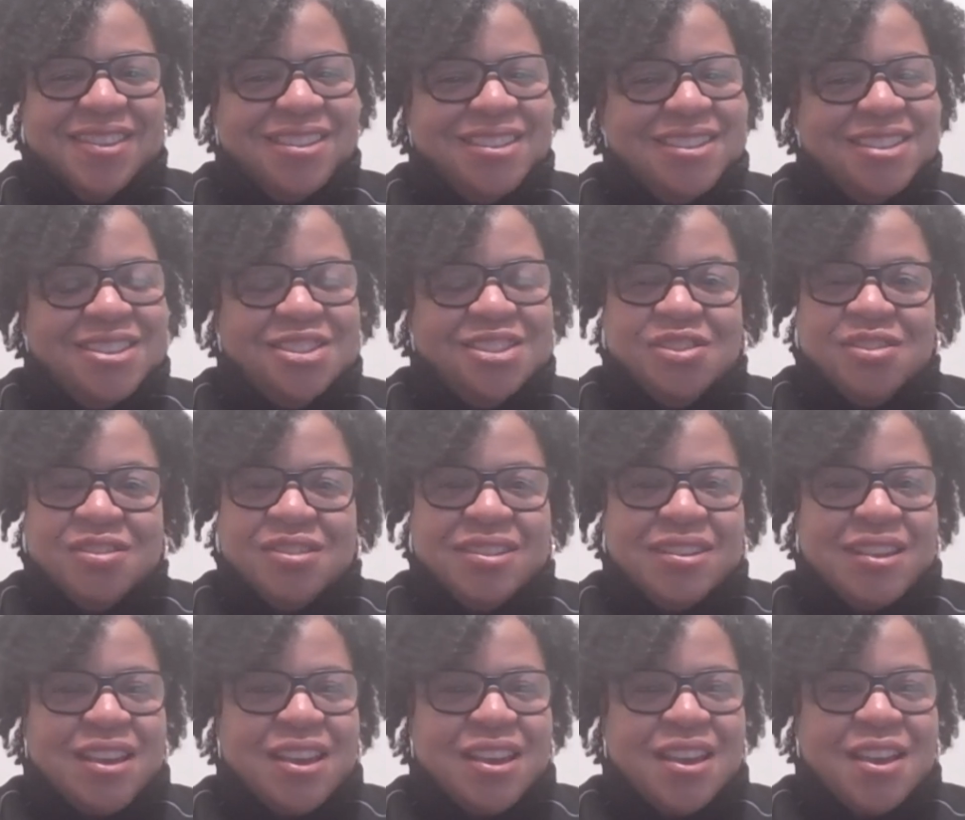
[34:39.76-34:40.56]
This is your
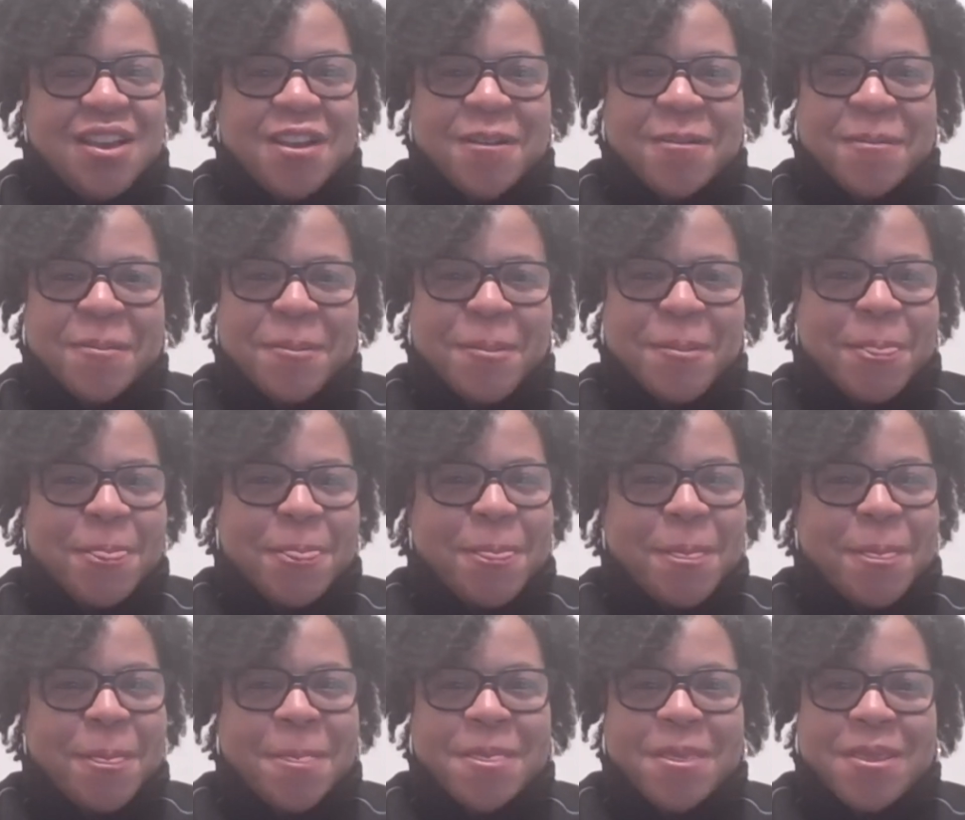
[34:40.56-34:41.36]
time.
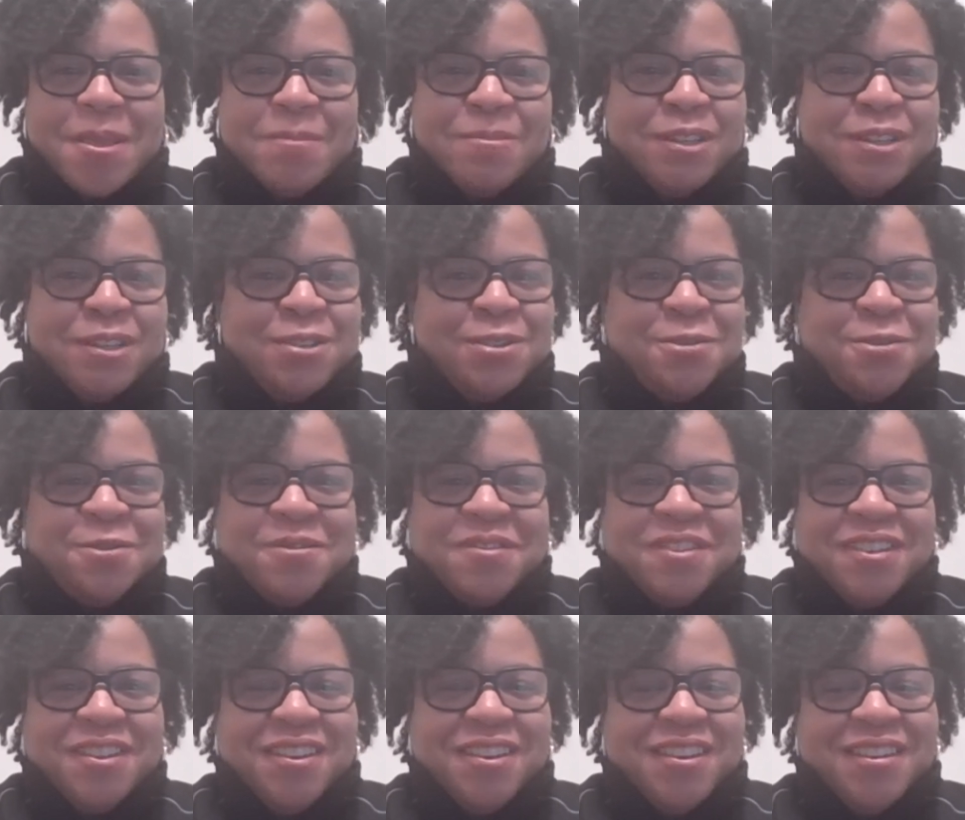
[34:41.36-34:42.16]

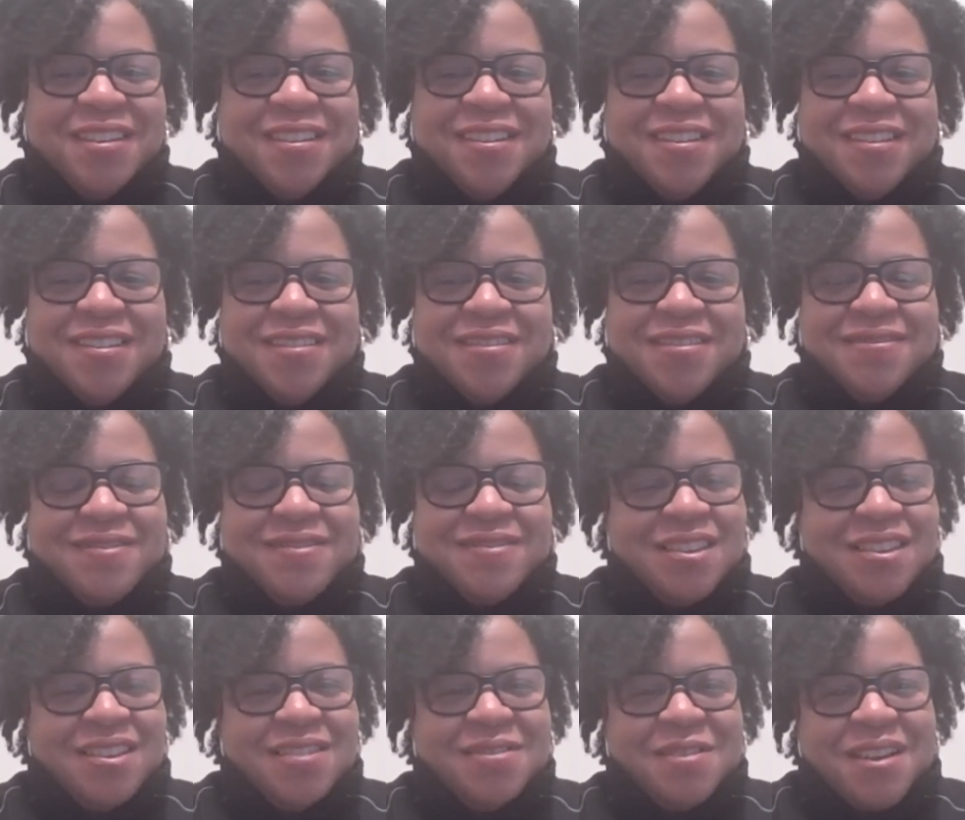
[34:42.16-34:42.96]
I'm here.
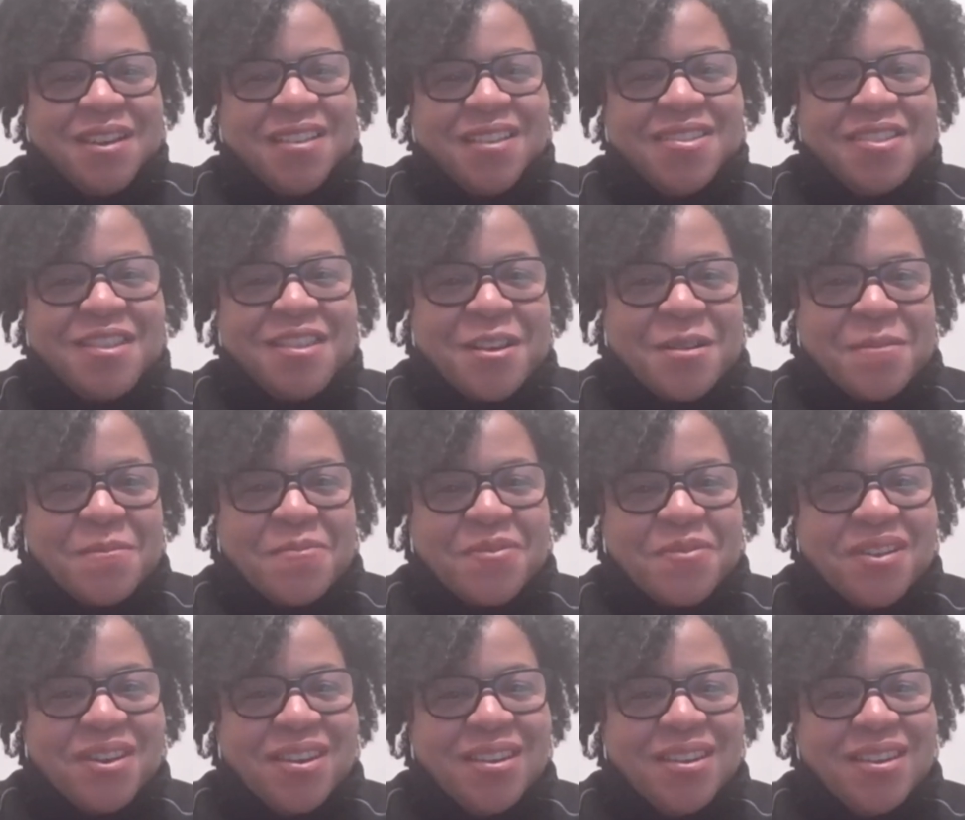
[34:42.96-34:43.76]
I think I'm
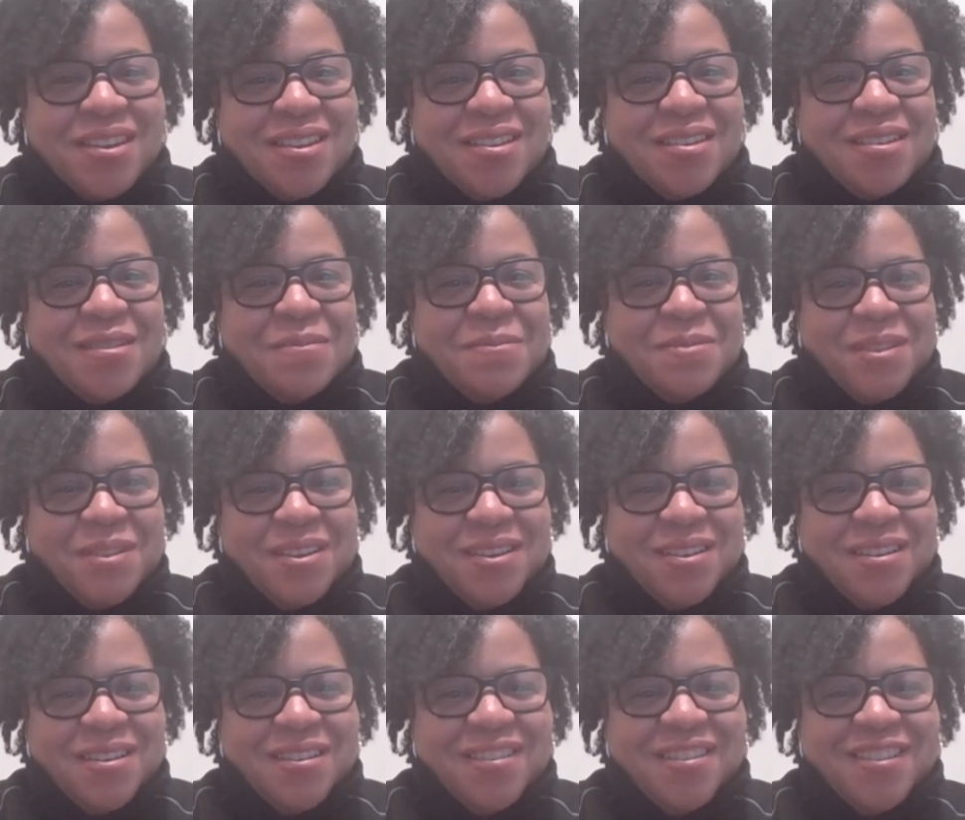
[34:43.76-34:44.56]
pretty good,
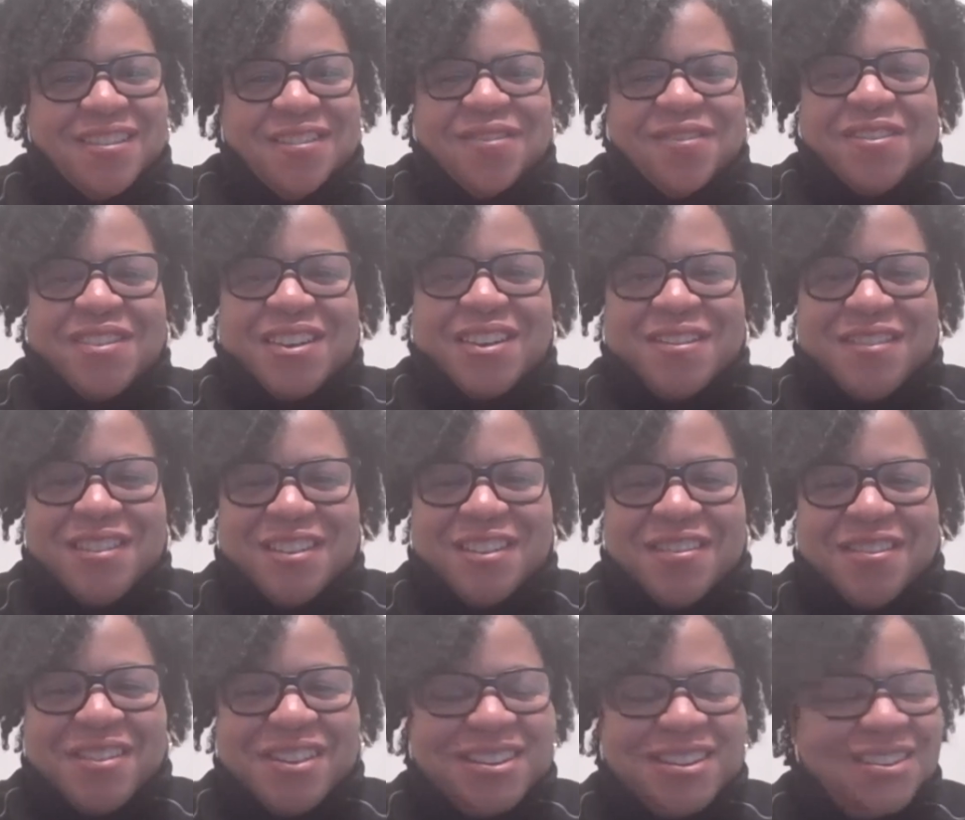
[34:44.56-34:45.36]
but you know, if you have
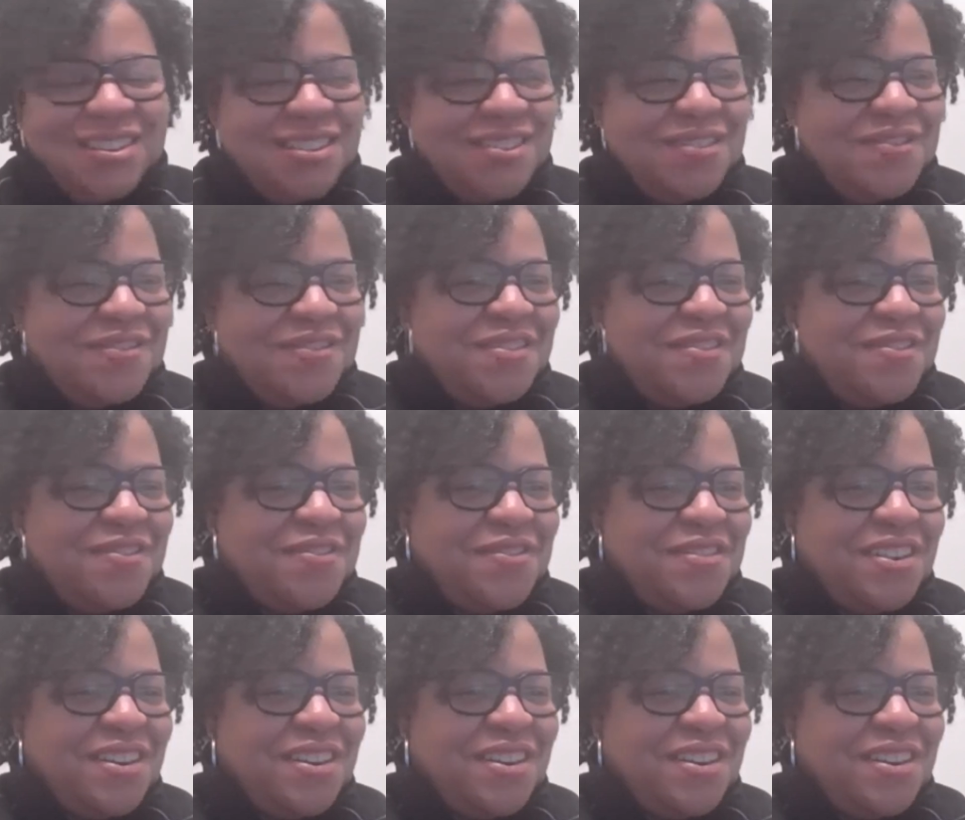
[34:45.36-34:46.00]
any questions for me.